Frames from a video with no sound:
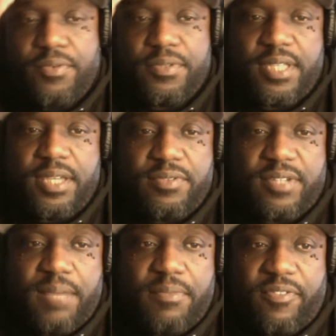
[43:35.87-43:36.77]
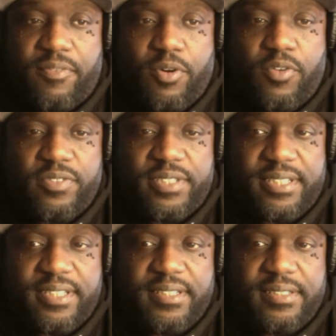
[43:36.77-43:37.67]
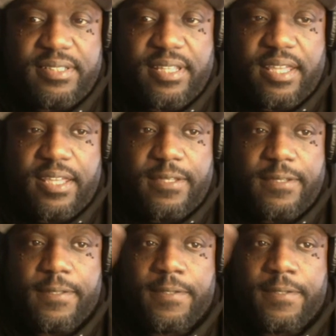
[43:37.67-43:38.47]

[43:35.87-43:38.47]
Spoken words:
was coming from overseas, and then